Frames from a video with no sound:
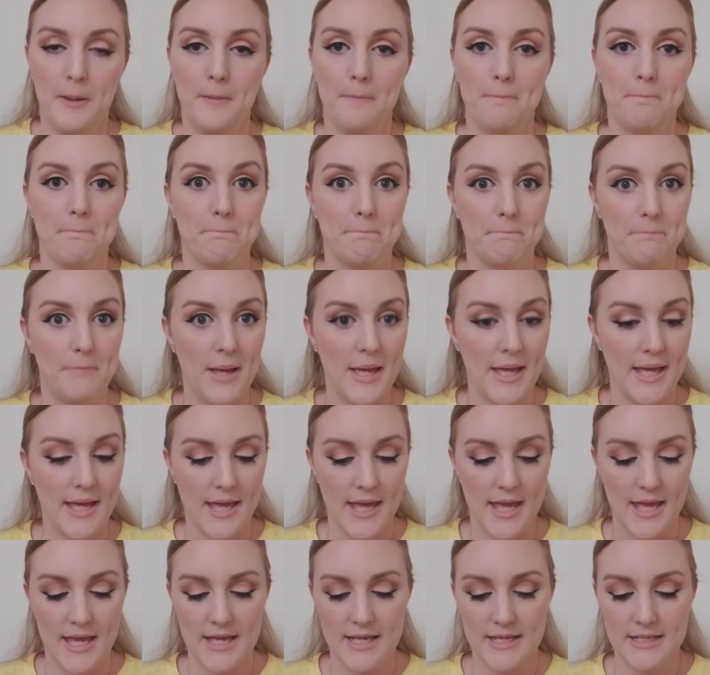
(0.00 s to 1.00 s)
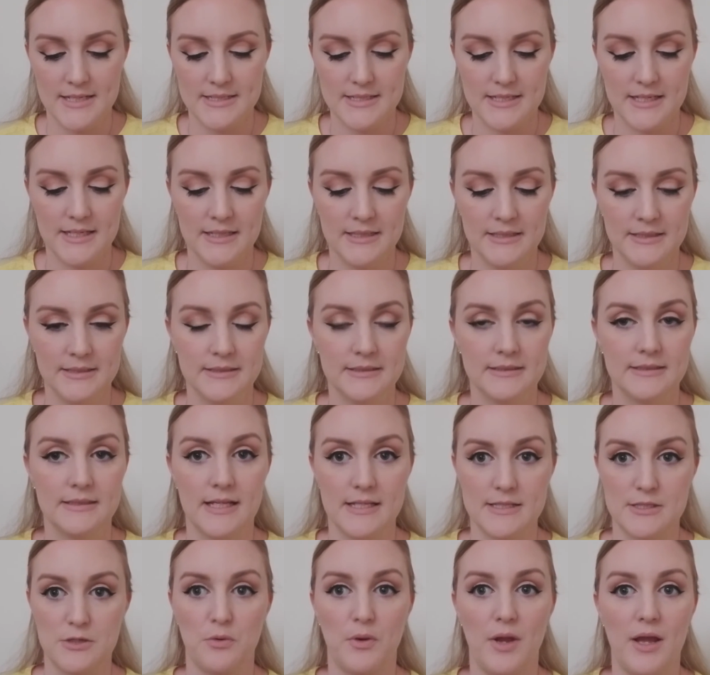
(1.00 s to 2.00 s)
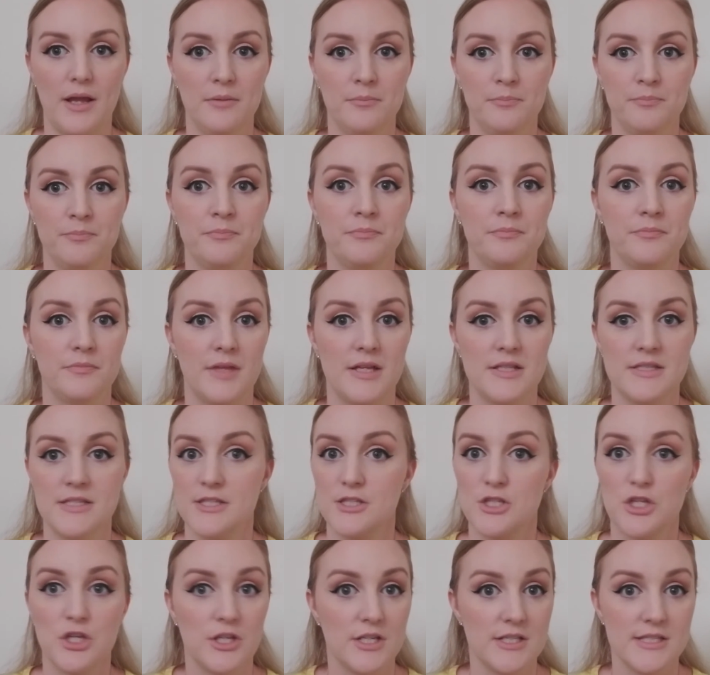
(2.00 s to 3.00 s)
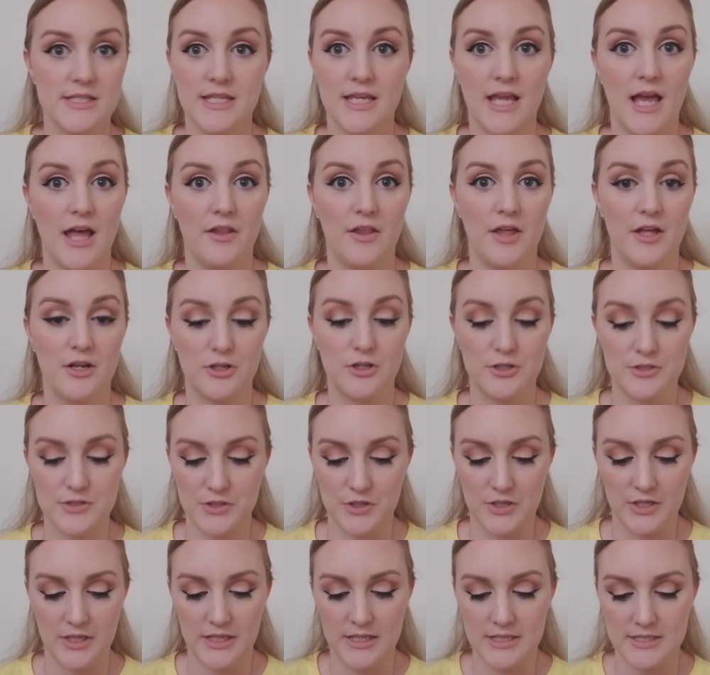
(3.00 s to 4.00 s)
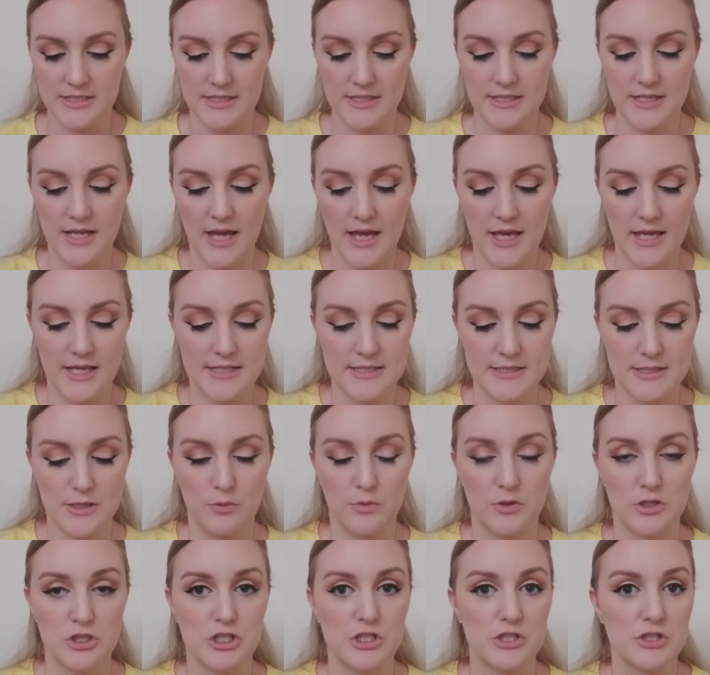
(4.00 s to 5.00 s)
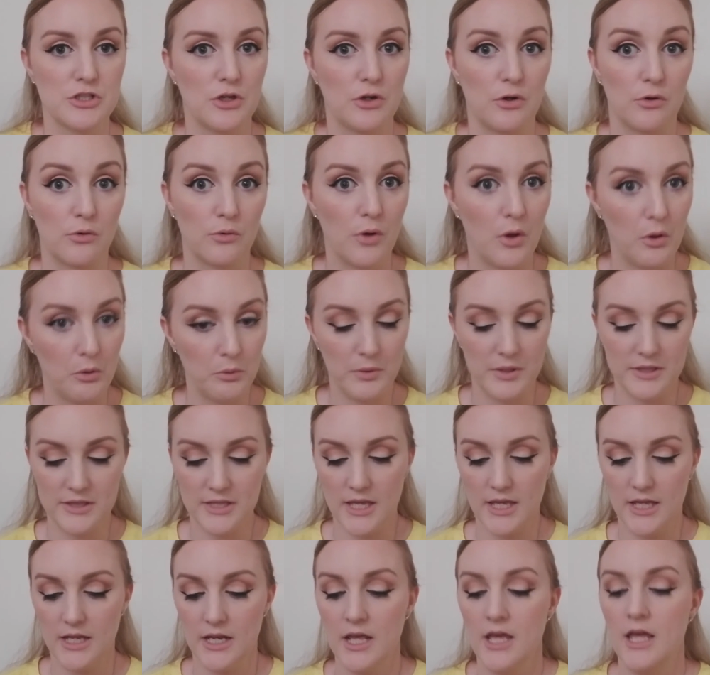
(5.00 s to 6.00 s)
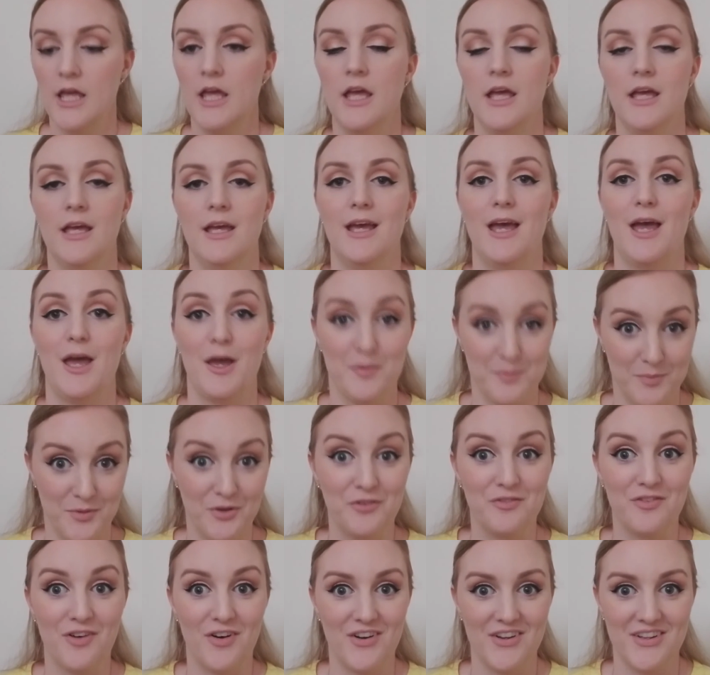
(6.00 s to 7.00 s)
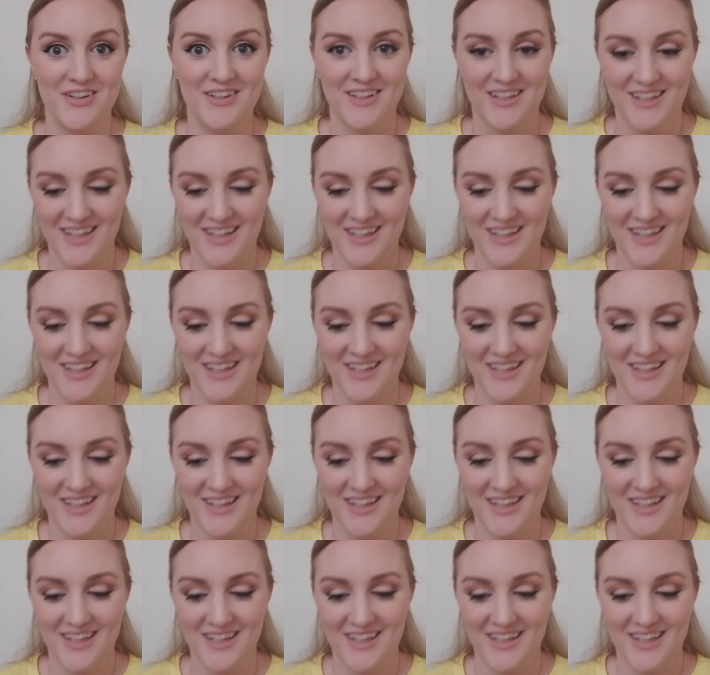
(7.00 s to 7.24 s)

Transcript: But that's okay. That's as good as the eyeliner is going to get today. So we're just going to roll with it and move on.